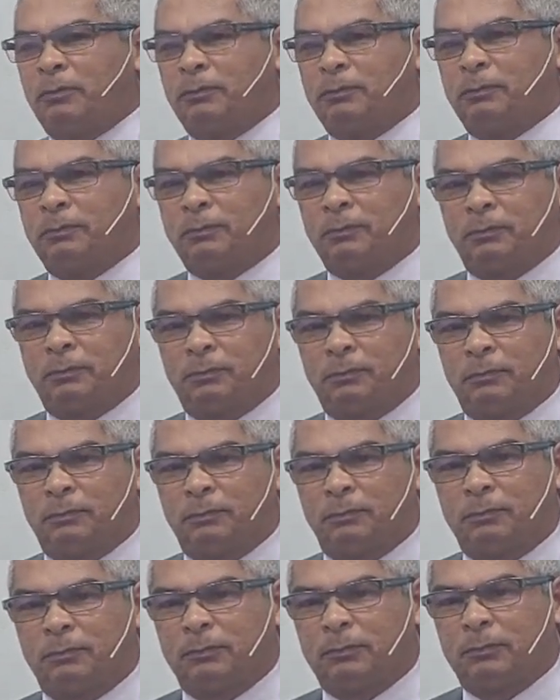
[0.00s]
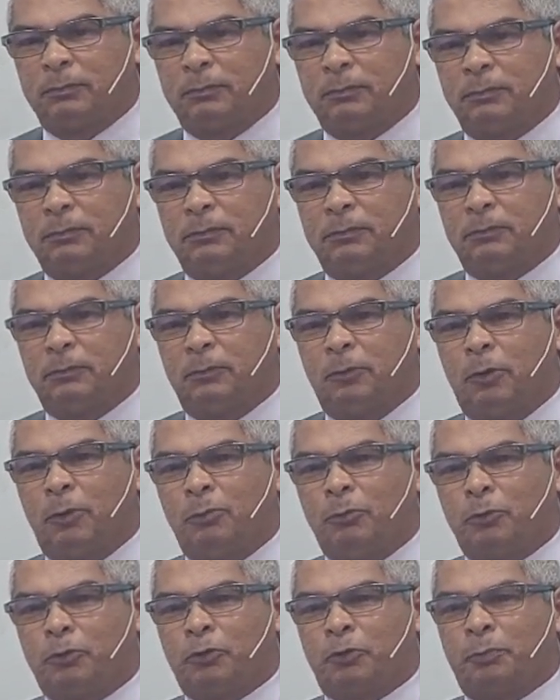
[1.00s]
We are very good
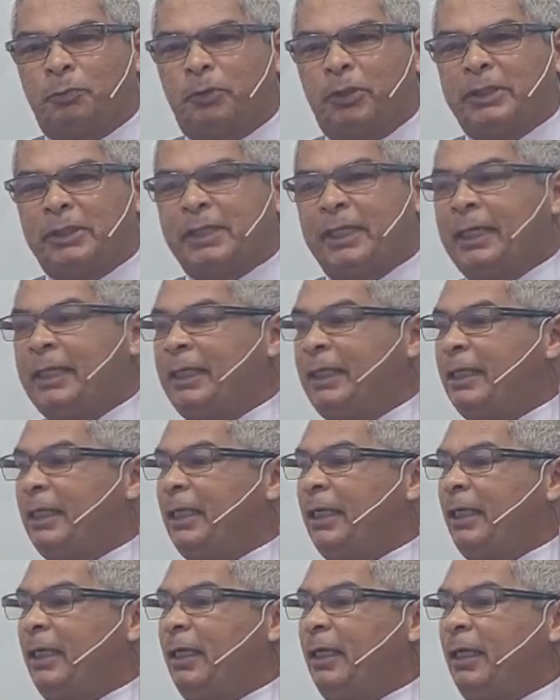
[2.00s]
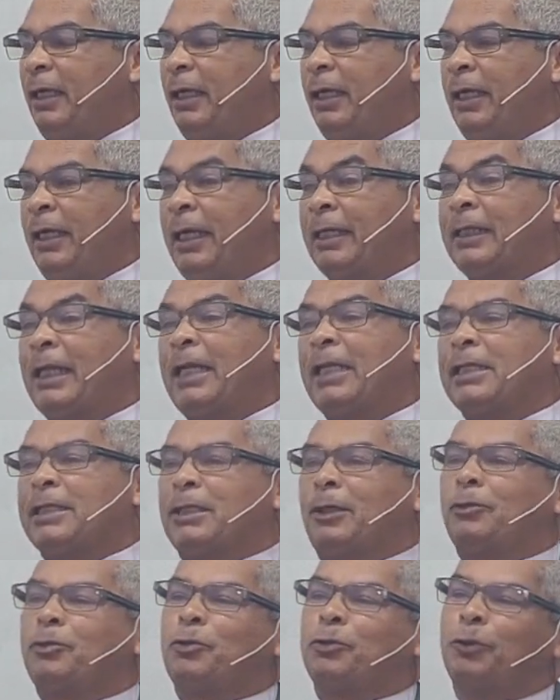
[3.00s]
in
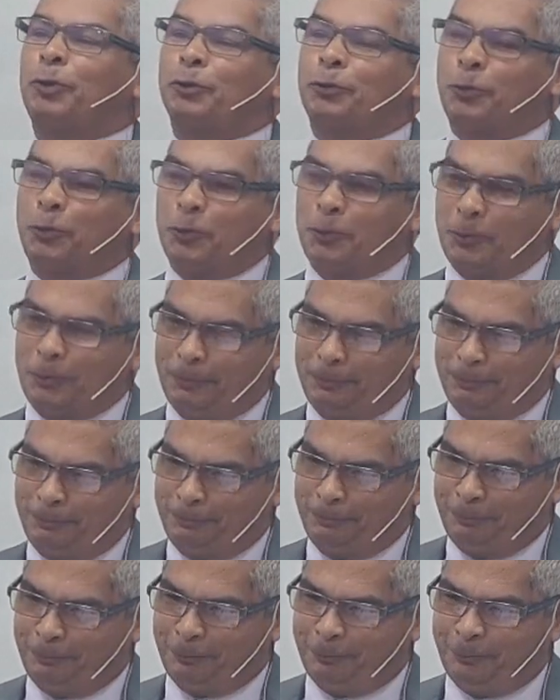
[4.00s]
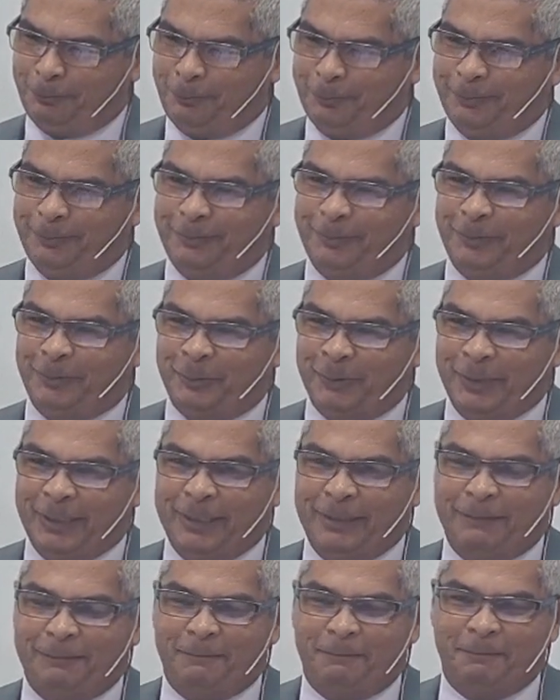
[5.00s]
analyzing
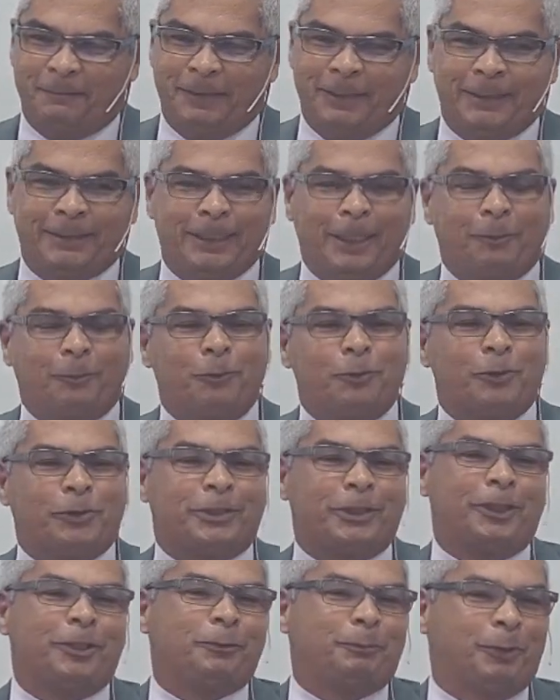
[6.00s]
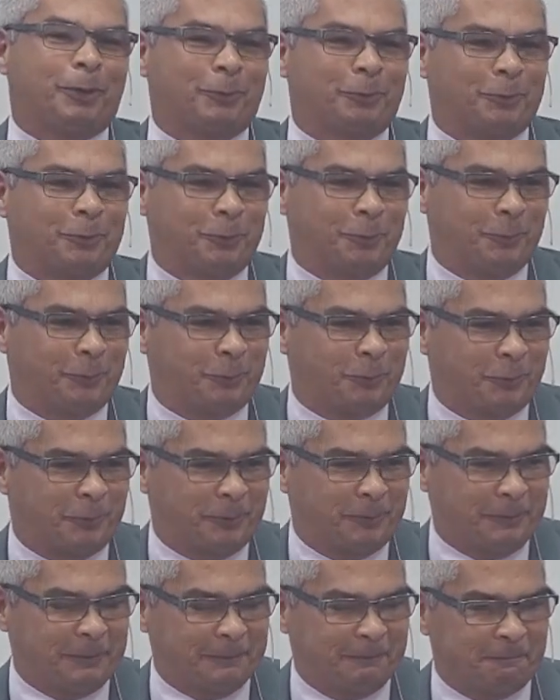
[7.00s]
everyone around us and give
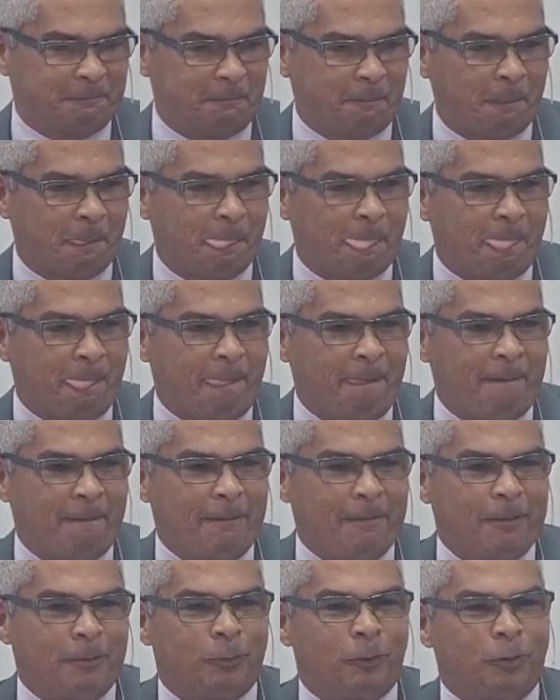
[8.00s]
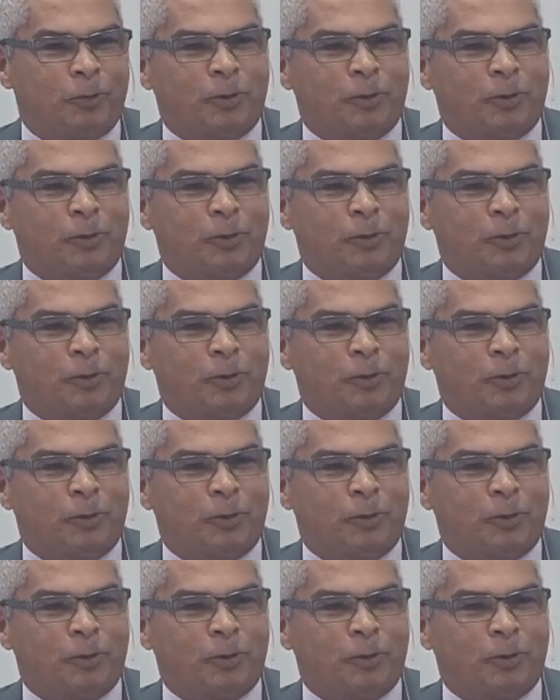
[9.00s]
advice to others.